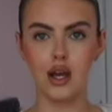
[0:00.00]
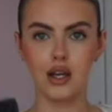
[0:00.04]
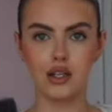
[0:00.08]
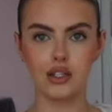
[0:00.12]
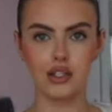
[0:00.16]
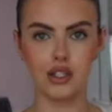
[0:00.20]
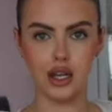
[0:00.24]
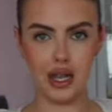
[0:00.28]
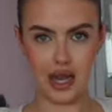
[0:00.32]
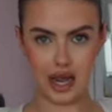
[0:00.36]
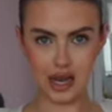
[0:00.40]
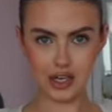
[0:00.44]

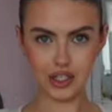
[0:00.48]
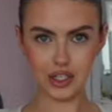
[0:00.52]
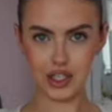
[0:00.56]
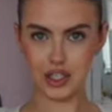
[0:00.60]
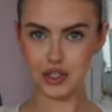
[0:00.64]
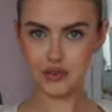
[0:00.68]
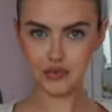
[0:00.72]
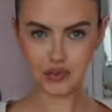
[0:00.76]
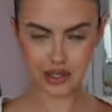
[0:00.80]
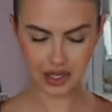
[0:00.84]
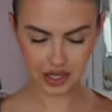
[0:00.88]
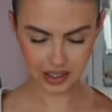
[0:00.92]
So I
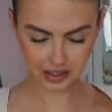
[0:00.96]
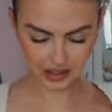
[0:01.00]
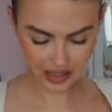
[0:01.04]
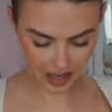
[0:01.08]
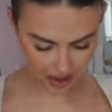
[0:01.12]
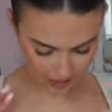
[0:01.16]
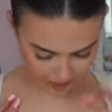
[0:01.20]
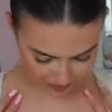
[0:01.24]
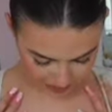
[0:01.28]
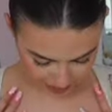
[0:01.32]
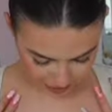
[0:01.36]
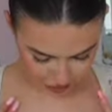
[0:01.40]
actually didn't realize
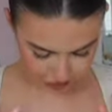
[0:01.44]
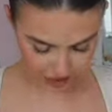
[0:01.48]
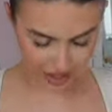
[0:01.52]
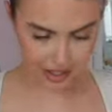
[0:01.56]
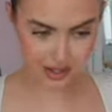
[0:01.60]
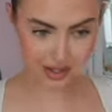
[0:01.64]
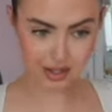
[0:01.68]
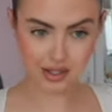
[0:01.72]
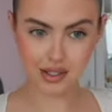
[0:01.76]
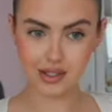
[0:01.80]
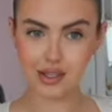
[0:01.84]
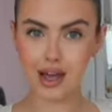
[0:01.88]
how many
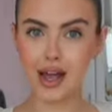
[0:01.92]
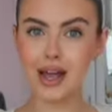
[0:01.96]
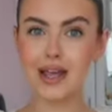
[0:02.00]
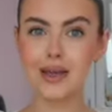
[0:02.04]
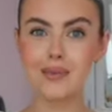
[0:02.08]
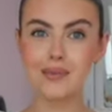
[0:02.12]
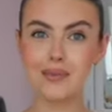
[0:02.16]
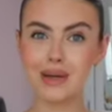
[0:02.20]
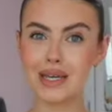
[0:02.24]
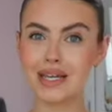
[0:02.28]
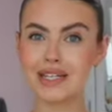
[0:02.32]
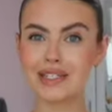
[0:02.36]
dresses I
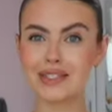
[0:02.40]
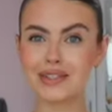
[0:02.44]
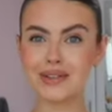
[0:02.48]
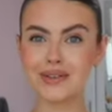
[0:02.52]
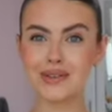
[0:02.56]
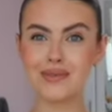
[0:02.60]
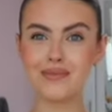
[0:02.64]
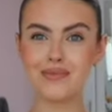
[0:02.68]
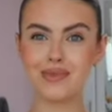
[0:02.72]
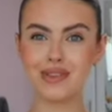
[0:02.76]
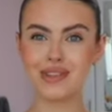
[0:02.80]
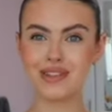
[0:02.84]
picked
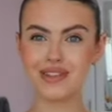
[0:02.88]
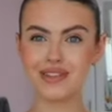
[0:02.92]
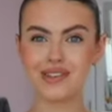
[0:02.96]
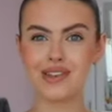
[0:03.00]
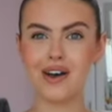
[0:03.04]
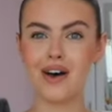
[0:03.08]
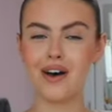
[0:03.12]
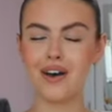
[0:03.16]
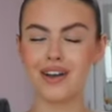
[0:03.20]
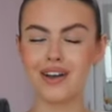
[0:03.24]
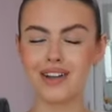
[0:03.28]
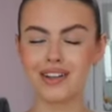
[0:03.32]
up in this
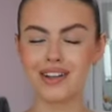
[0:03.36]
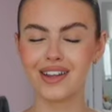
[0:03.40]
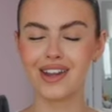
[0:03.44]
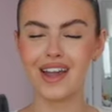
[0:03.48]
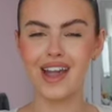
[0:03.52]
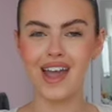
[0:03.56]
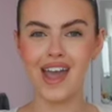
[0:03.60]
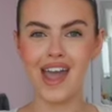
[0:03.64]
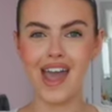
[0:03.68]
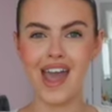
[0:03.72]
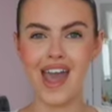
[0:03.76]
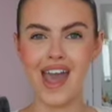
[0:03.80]
haul.
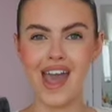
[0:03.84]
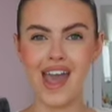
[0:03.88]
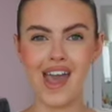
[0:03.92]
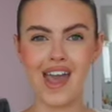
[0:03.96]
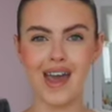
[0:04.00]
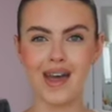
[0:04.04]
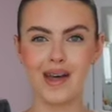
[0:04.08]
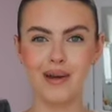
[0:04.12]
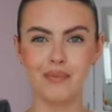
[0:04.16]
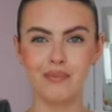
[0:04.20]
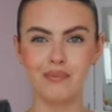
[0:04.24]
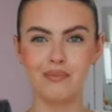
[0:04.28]

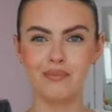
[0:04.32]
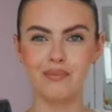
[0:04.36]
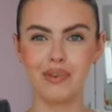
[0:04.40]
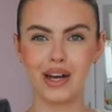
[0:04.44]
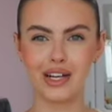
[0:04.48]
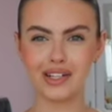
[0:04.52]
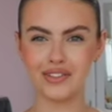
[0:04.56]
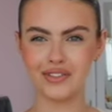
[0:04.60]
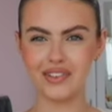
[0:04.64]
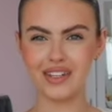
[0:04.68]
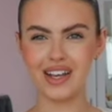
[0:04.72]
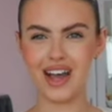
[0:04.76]
I
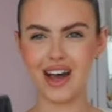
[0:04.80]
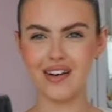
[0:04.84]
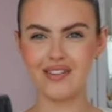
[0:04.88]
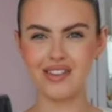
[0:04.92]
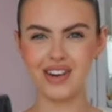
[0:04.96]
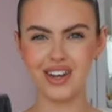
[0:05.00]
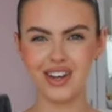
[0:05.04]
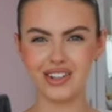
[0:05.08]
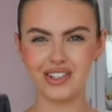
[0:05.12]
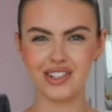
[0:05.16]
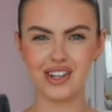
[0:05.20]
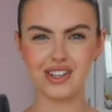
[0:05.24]
don't really have a
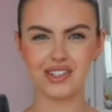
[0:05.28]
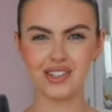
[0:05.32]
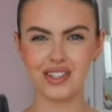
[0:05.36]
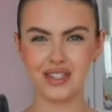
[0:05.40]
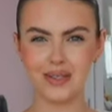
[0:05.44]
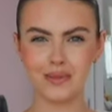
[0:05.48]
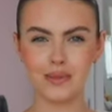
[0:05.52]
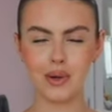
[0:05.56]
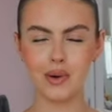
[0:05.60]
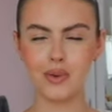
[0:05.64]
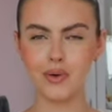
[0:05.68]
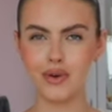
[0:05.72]
lot of dresses
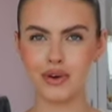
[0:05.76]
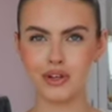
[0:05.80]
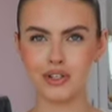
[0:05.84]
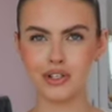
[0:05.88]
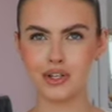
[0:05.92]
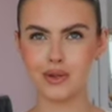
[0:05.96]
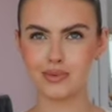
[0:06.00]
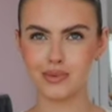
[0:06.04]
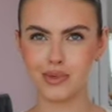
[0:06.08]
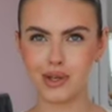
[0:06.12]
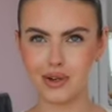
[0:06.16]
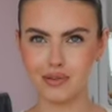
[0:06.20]
in my
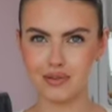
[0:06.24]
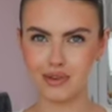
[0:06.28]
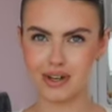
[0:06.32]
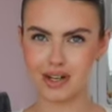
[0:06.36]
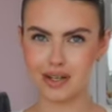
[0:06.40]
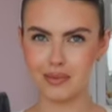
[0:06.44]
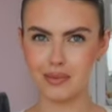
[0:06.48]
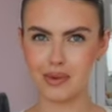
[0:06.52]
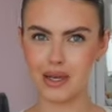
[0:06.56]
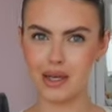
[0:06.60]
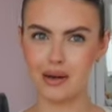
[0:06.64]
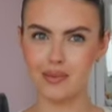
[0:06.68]
wardrobe, so I've
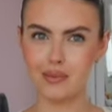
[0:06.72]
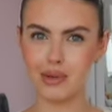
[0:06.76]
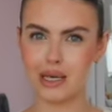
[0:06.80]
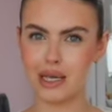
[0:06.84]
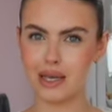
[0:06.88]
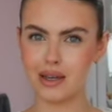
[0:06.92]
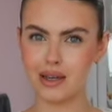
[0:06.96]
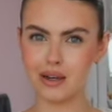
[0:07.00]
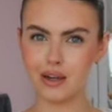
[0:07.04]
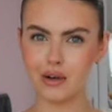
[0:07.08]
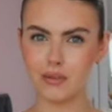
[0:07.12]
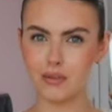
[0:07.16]
really been
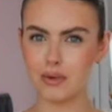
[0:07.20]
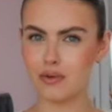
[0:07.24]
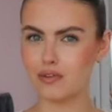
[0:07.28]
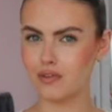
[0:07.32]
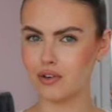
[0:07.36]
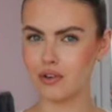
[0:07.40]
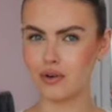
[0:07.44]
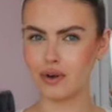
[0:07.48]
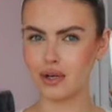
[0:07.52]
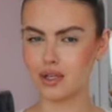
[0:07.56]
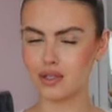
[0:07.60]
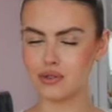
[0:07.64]
picking up a
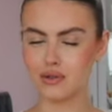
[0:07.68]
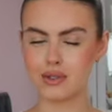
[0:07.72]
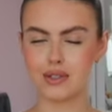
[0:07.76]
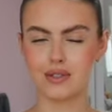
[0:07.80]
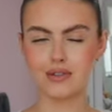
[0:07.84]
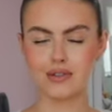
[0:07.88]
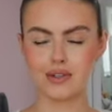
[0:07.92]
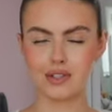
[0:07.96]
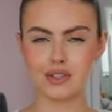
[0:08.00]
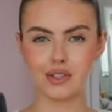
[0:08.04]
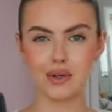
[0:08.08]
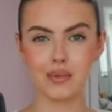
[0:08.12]
few nice ones
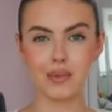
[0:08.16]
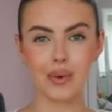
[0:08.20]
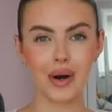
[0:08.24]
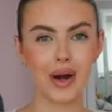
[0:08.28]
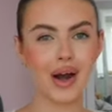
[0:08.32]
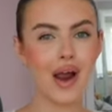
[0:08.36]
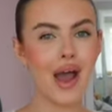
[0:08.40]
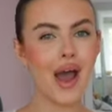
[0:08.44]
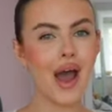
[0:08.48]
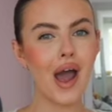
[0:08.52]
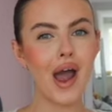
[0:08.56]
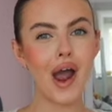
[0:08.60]
for
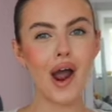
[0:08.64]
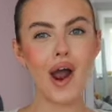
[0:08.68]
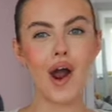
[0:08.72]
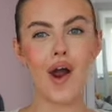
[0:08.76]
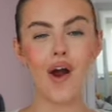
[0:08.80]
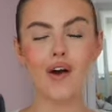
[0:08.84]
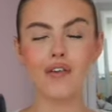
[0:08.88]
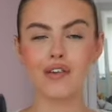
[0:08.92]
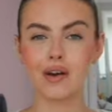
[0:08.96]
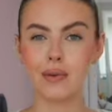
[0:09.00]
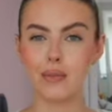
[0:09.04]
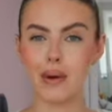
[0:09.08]
summer
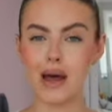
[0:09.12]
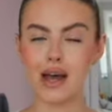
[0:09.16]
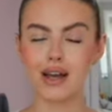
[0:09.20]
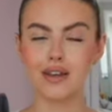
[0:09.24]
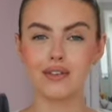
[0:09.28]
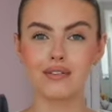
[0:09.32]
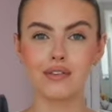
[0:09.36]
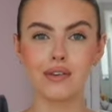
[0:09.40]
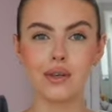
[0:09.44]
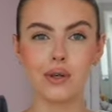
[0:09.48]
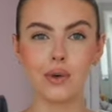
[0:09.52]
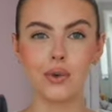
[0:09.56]
over the
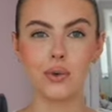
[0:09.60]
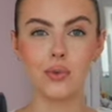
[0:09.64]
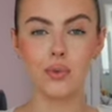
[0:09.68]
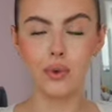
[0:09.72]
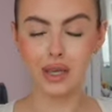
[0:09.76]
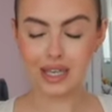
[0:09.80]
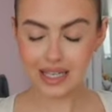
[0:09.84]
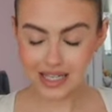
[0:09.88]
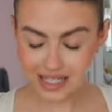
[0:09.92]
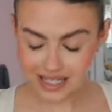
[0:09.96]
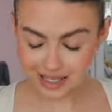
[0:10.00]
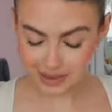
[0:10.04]
past few
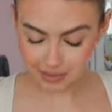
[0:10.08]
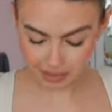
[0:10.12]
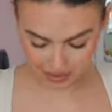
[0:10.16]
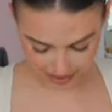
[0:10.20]
weeks.